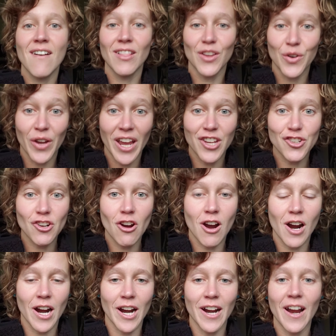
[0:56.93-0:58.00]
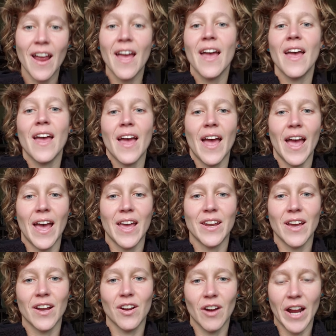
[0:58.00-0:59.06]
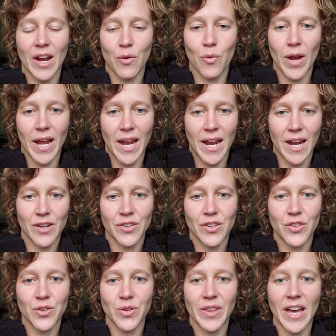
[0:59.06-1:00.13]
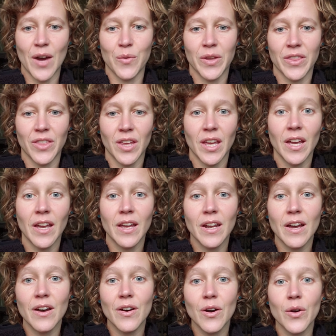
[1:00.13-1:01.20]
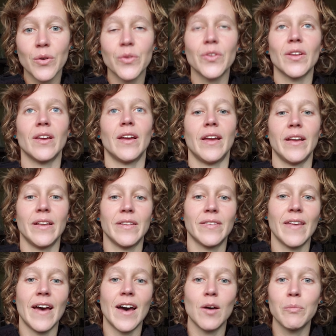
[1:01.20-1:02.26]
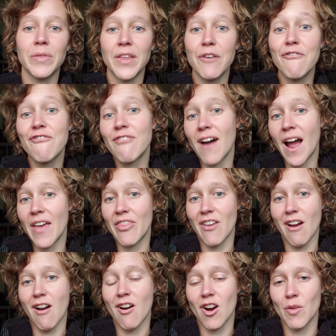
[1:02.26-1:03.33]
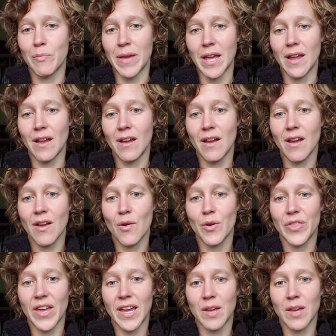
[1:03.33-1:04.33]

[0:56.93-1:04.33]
locate your heart. And a great way to do that with kiddos is help them find their heartbeat, where they